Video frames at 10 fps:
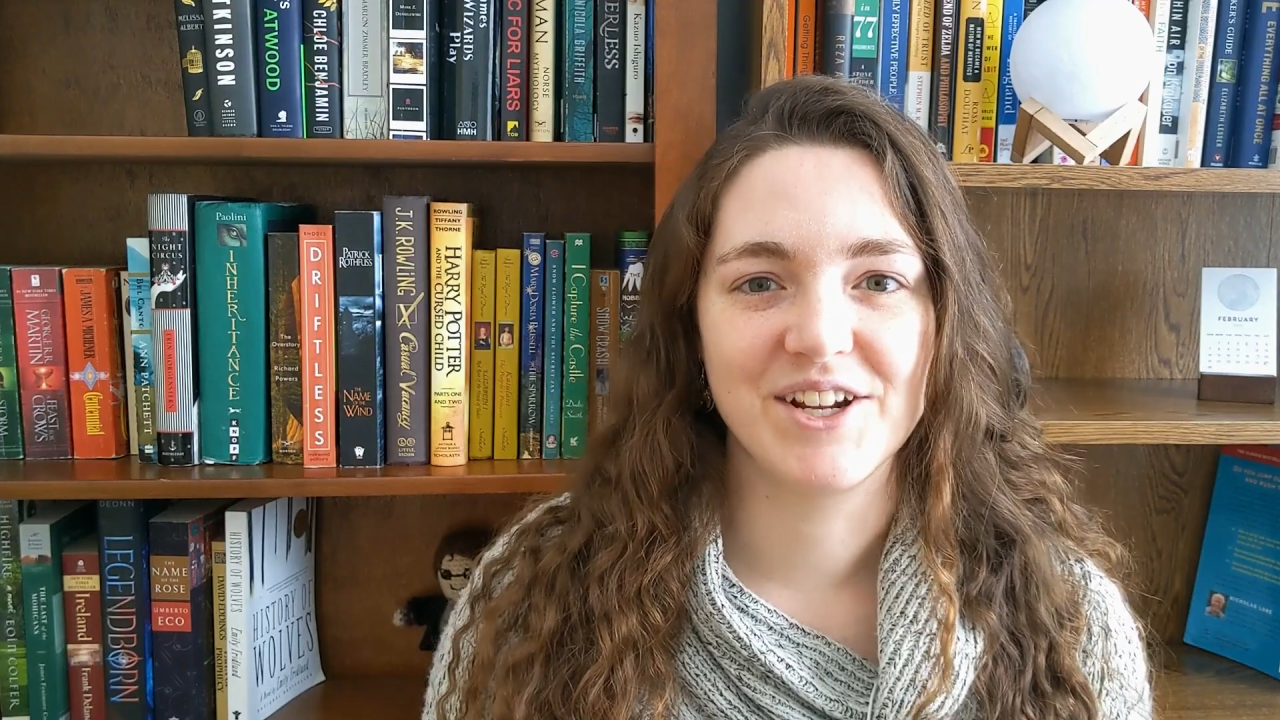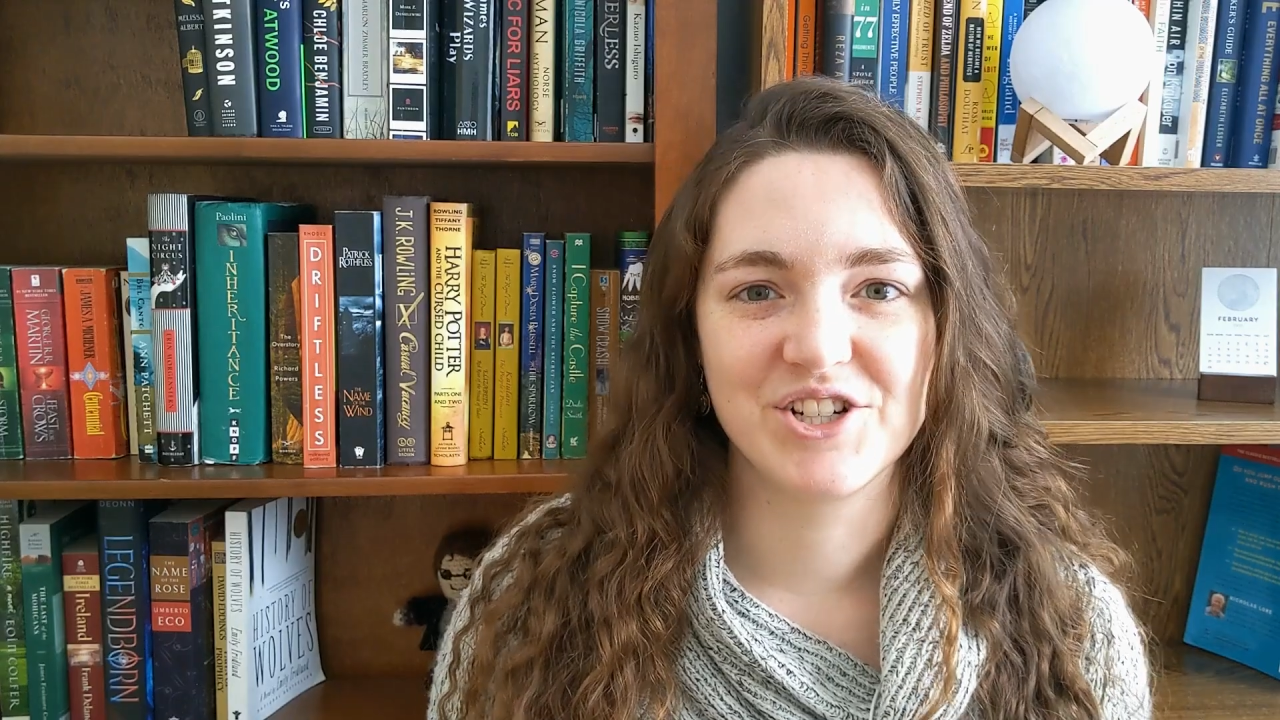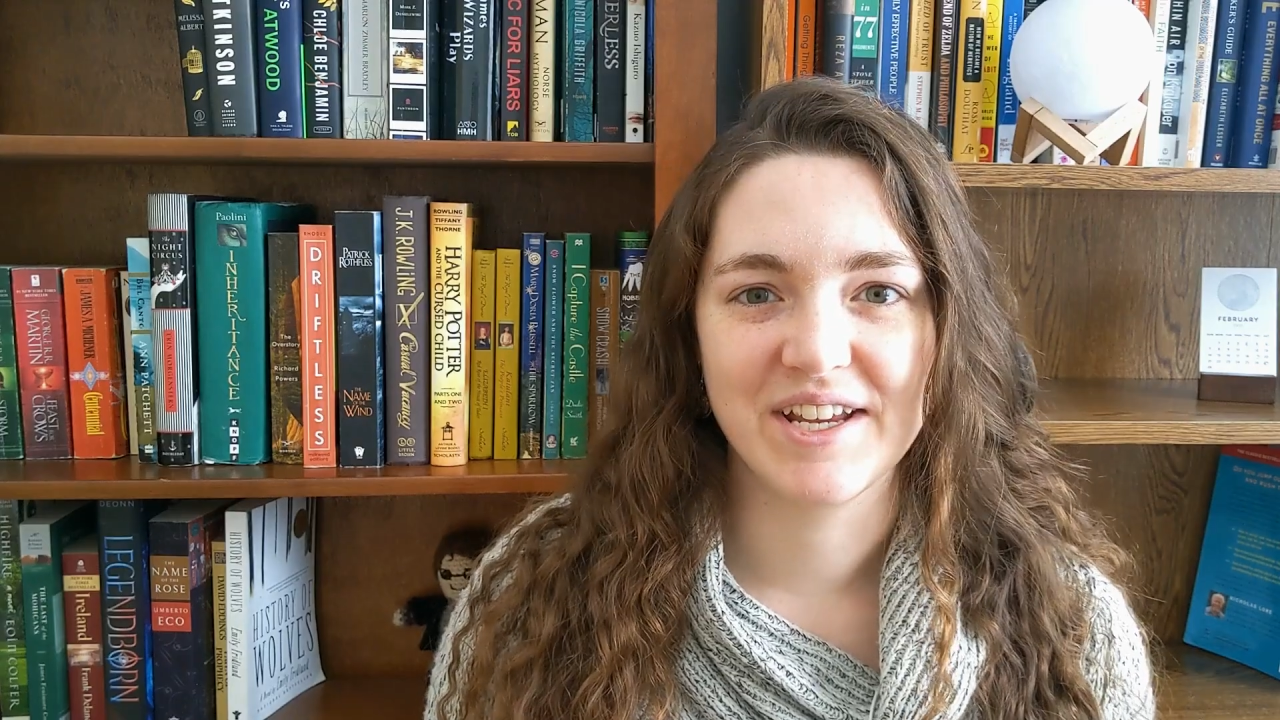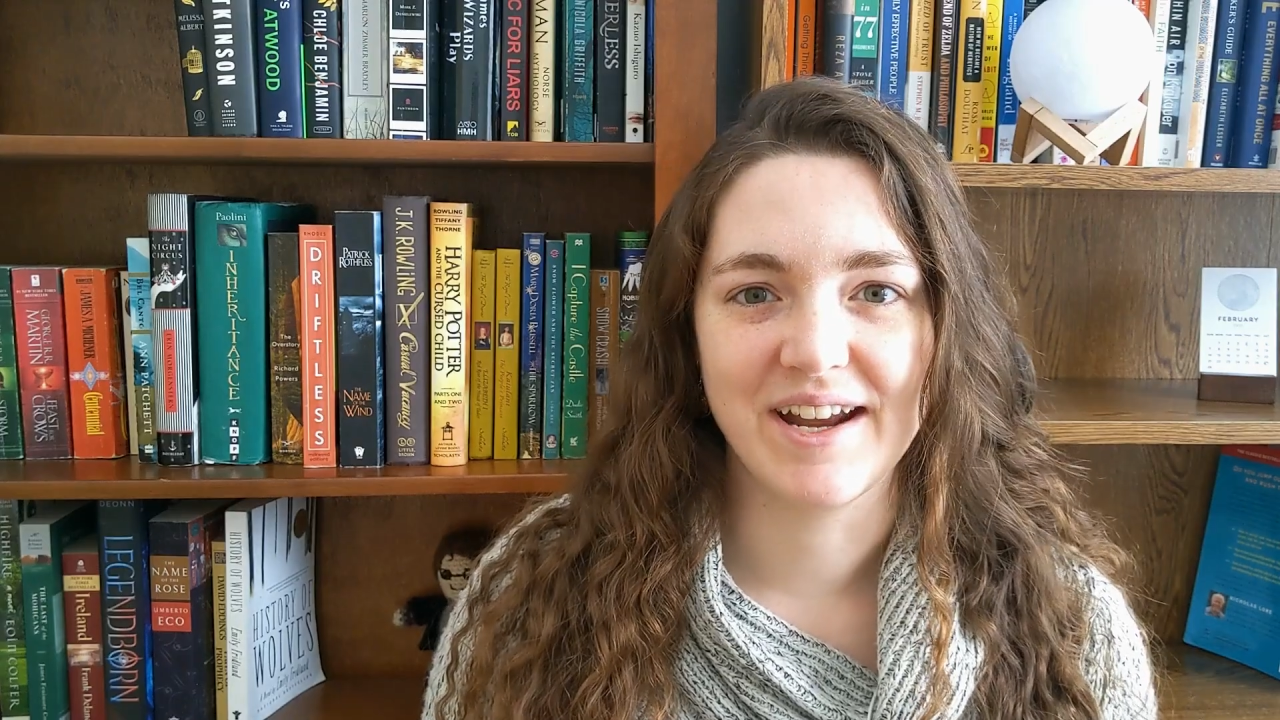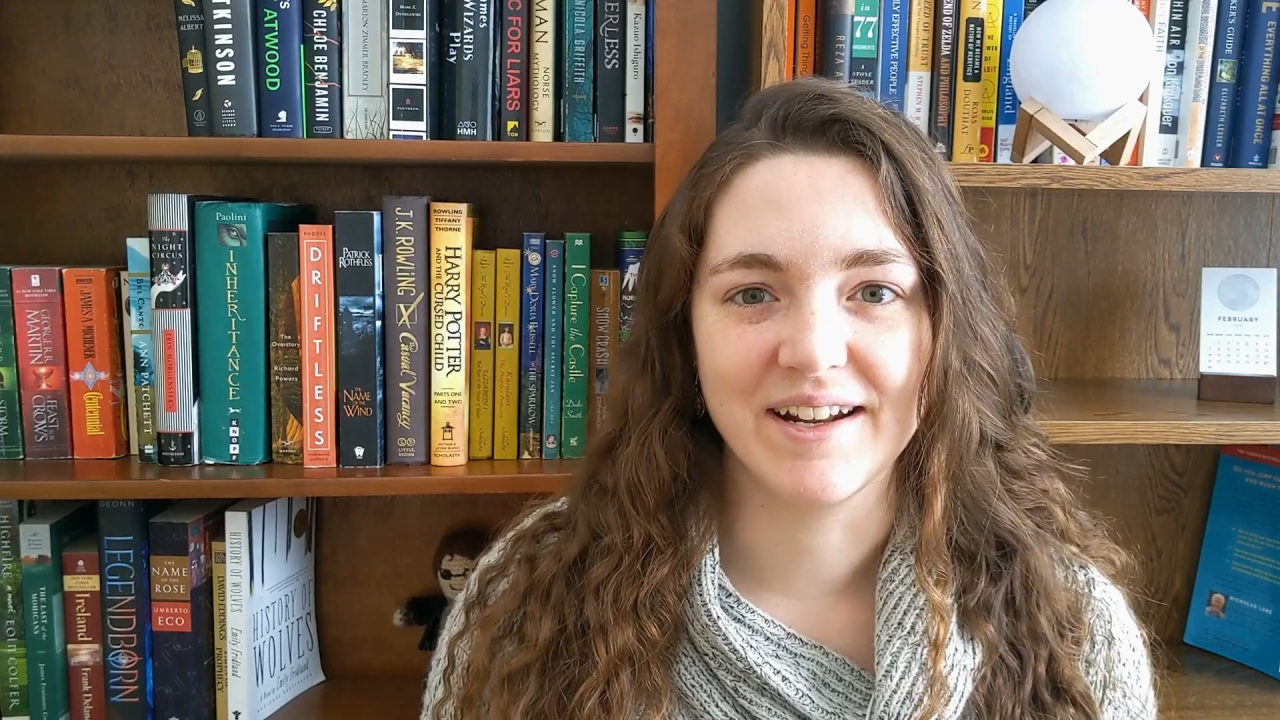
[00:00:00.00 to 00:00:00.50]

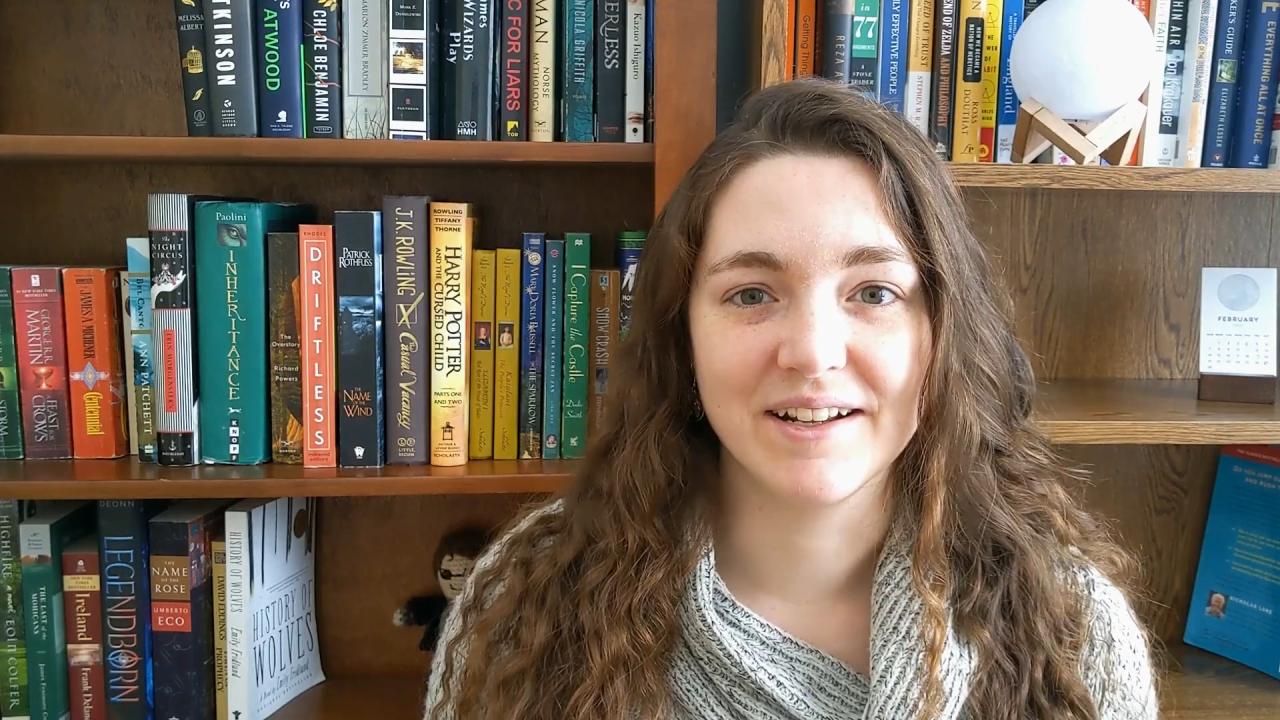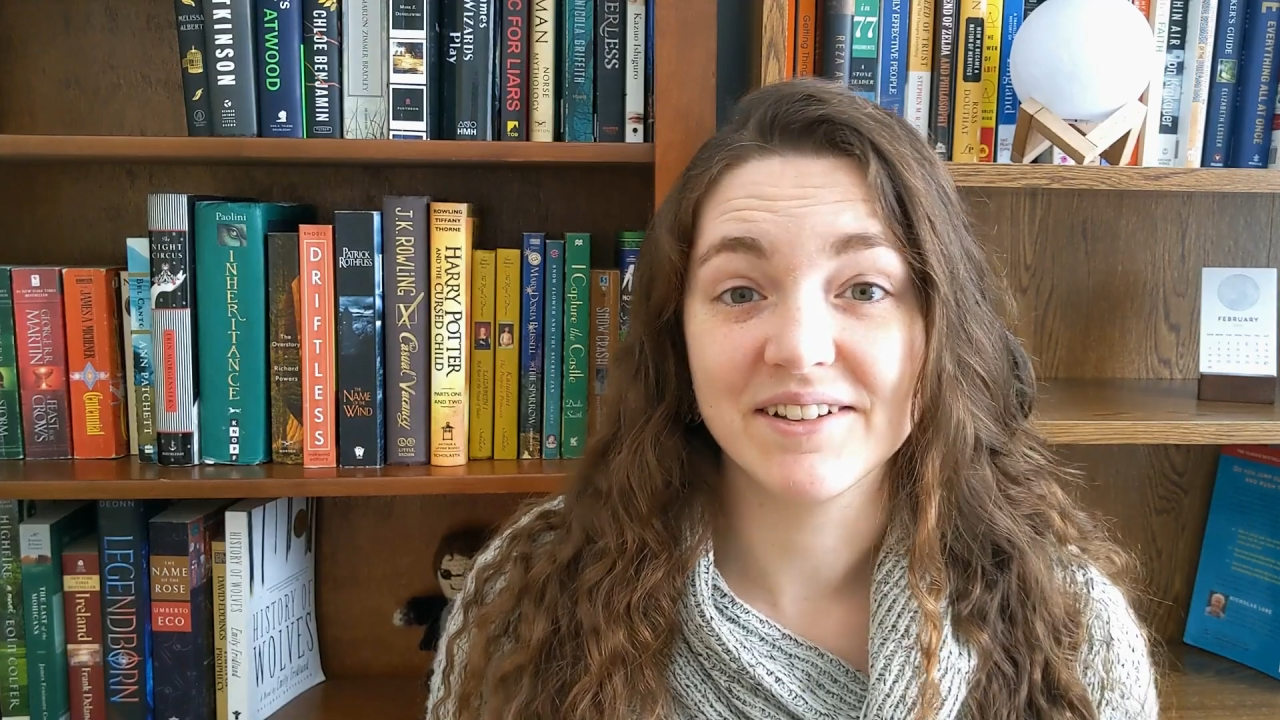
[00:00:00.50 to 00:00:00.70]
educated